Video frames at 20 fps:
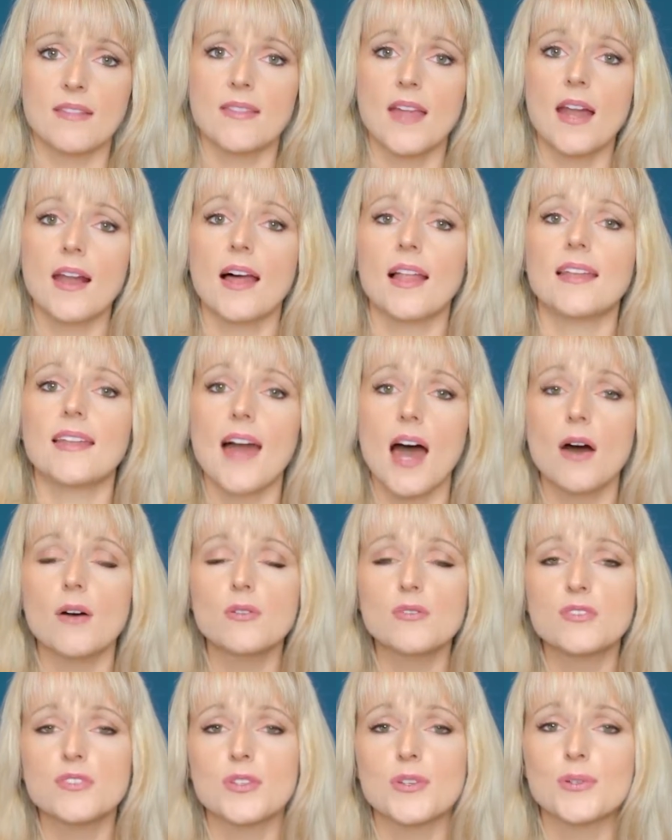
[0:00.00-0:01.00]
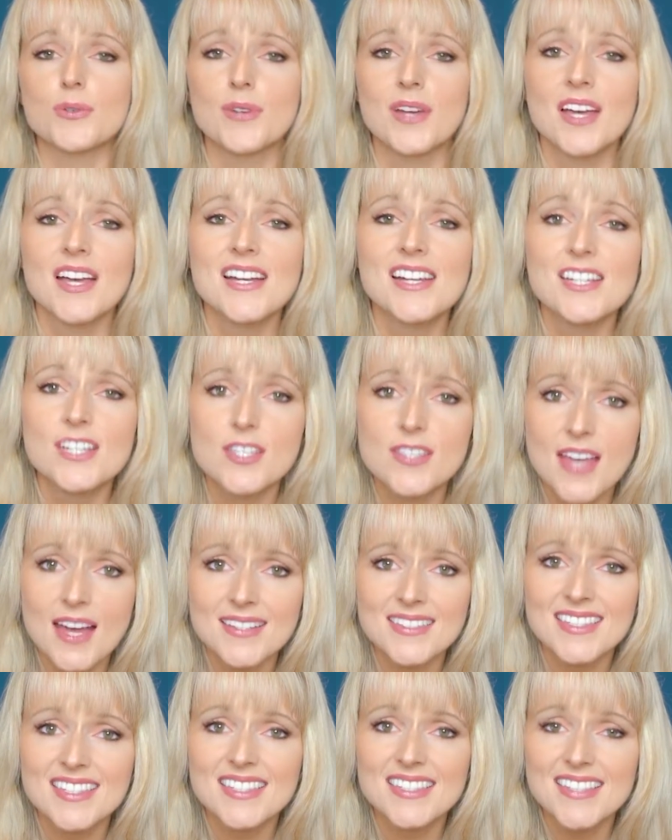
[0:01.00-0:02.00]
And that allows you to
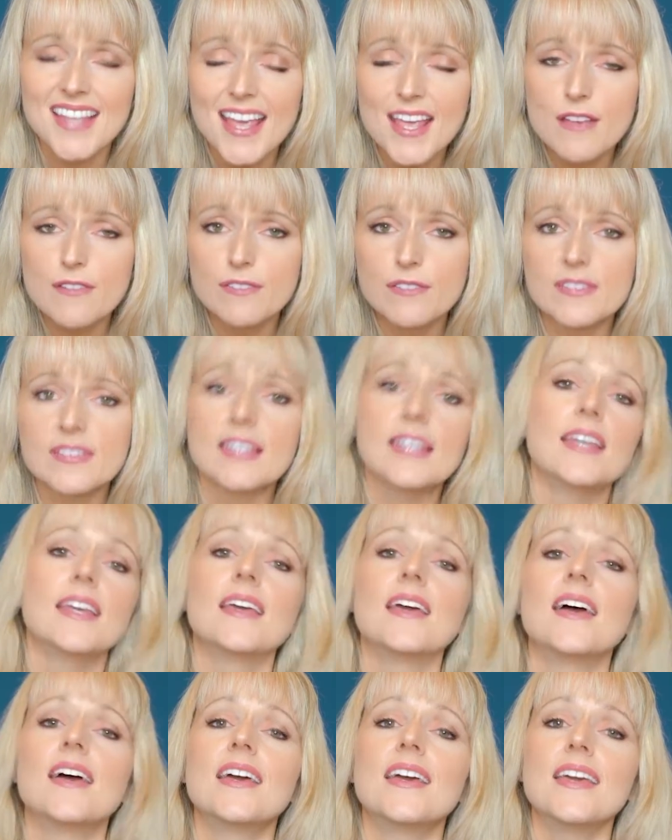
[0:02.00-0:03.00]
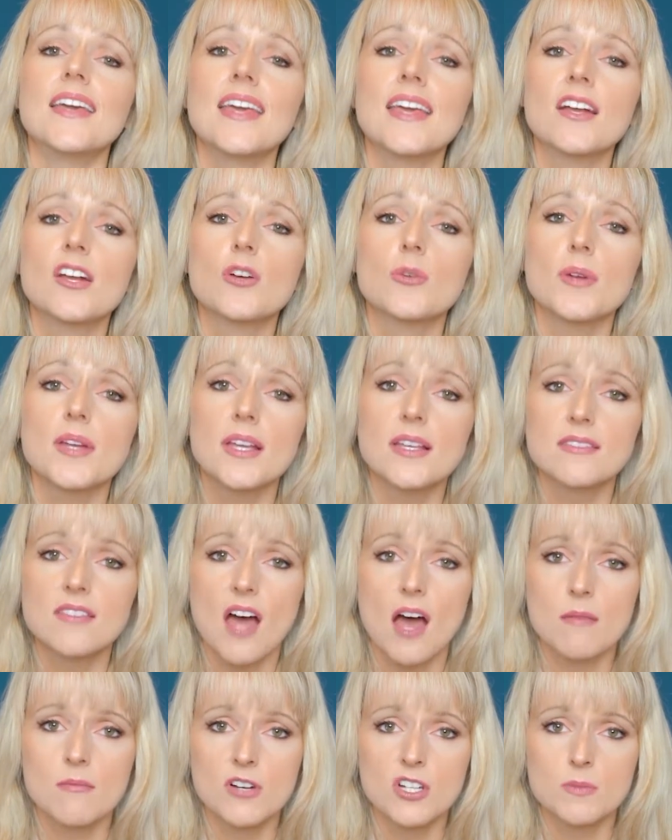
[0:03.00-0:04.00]
then safely increase
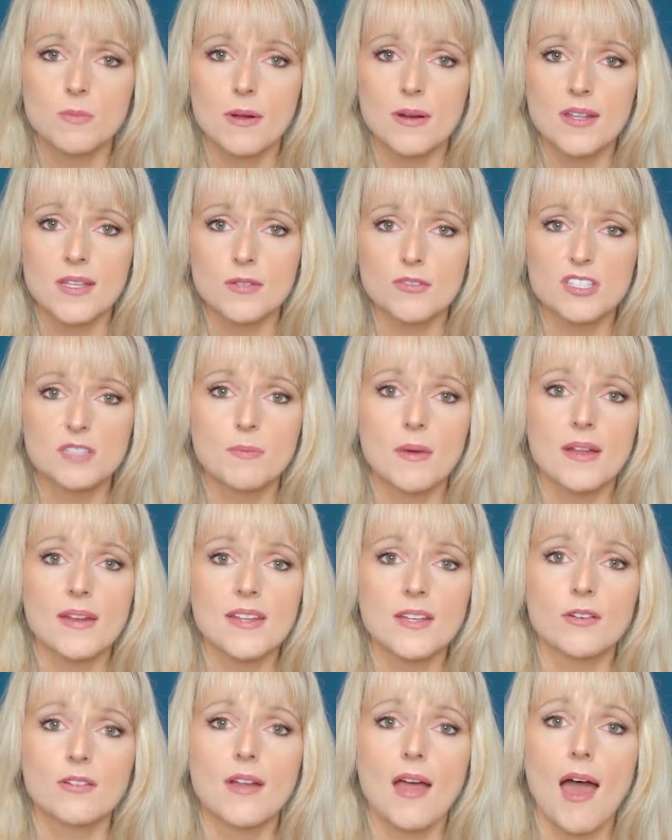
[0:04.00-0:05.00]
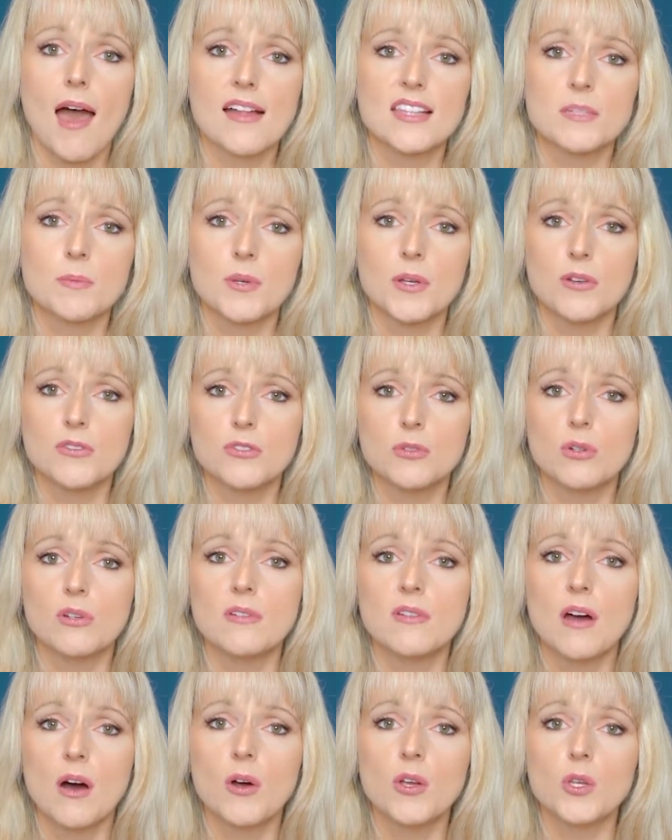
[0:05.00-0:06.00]
how much money you're spending on ads because you
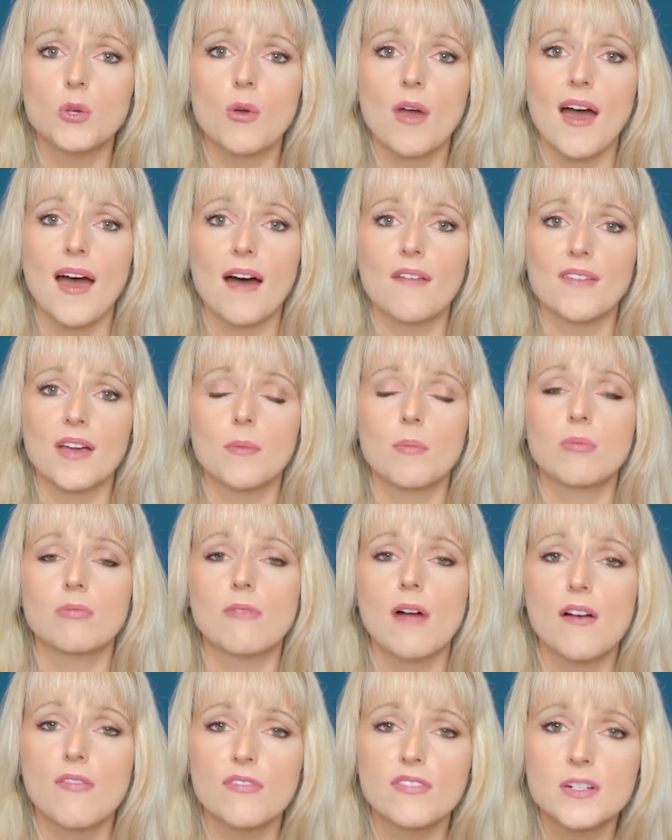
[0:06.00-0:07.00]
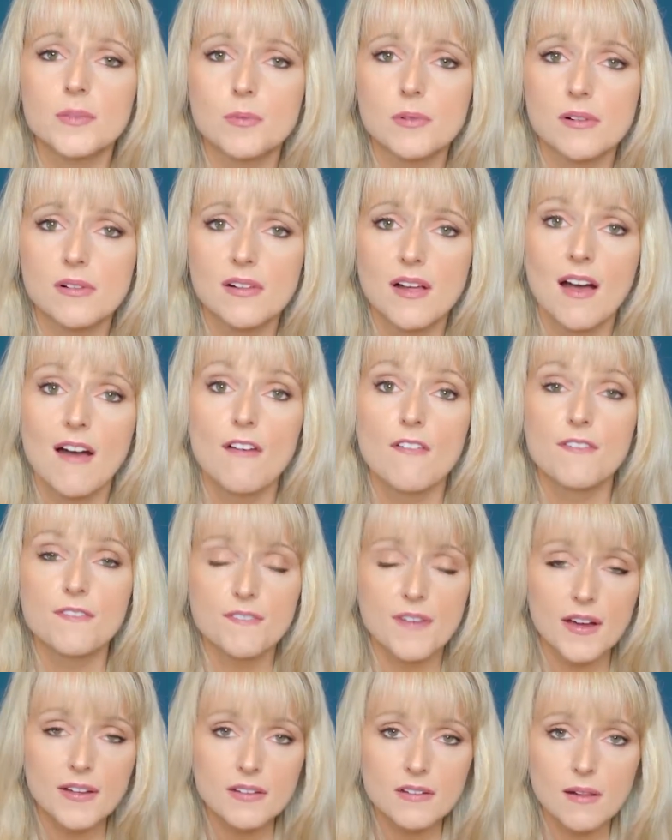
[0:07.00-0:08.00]
know you have a profitable
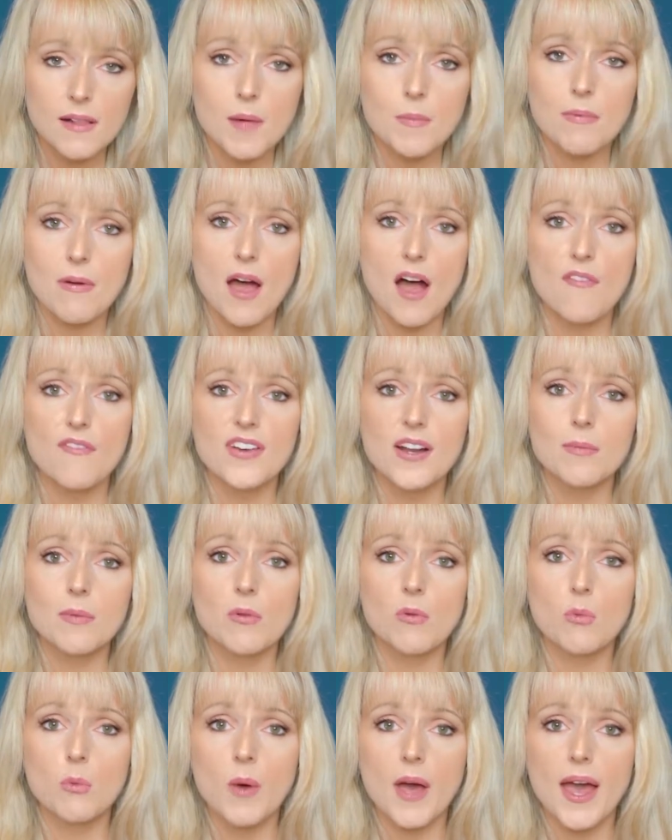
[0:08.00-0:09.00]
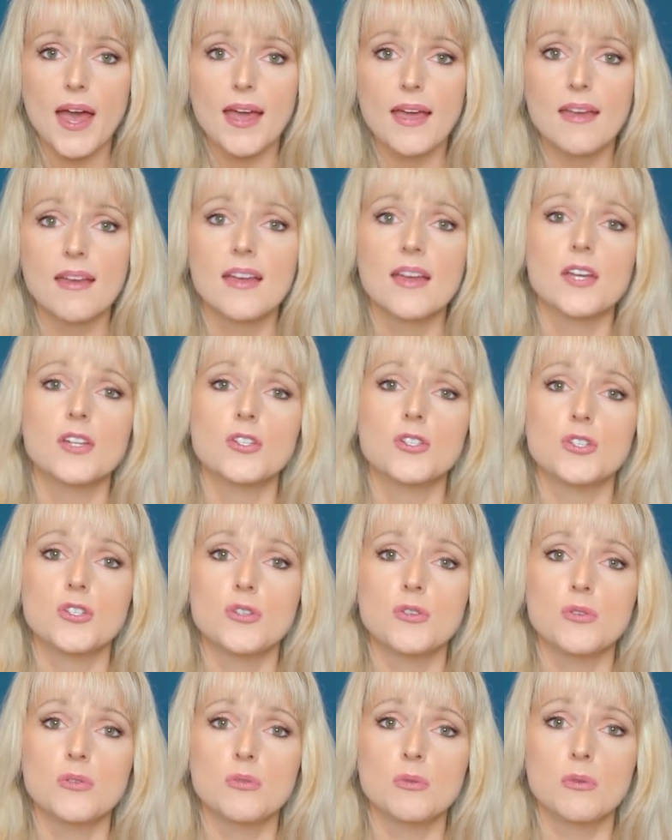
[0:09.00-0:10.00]
funnel, a profitable way
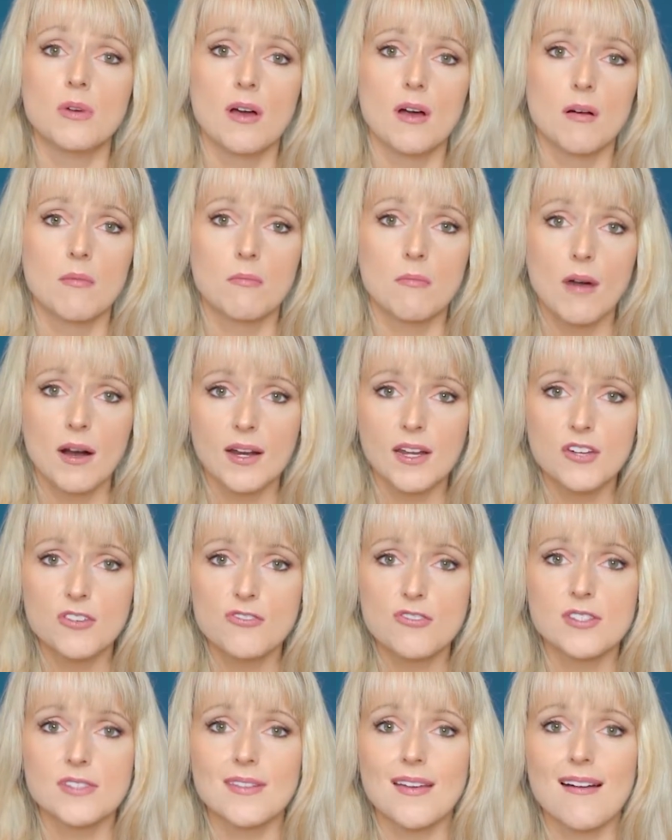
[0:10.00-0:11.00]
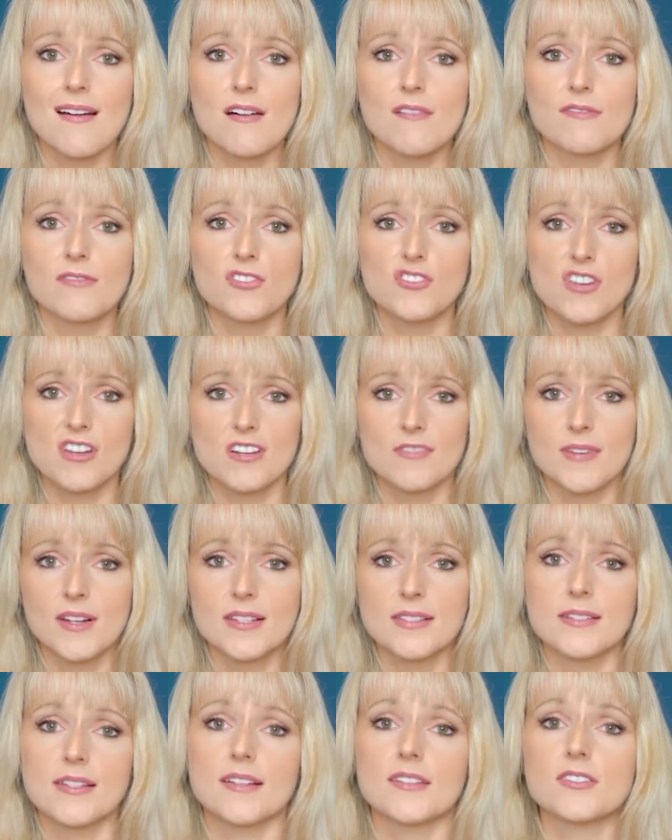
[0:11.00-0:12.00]
to market yourself,
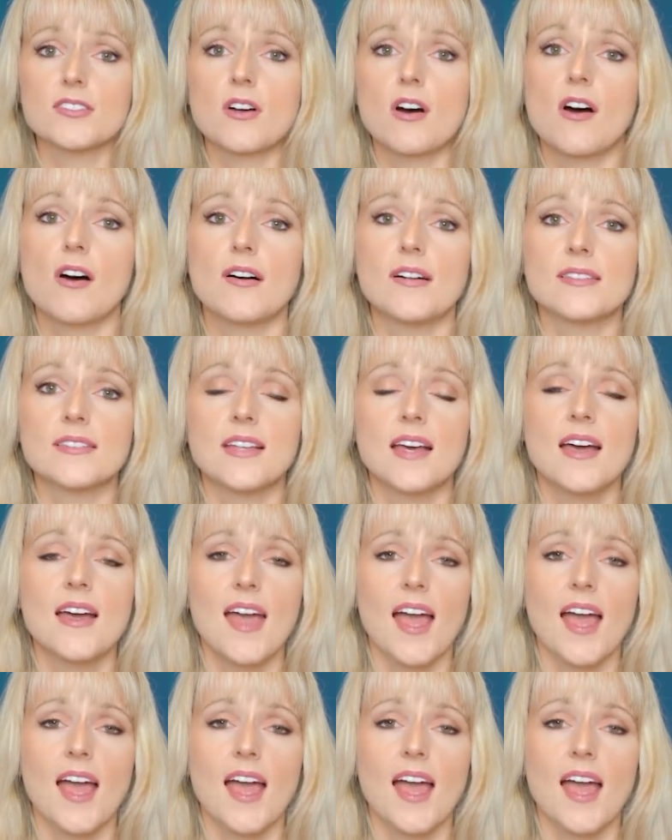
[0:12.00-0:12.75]
generate sales calls,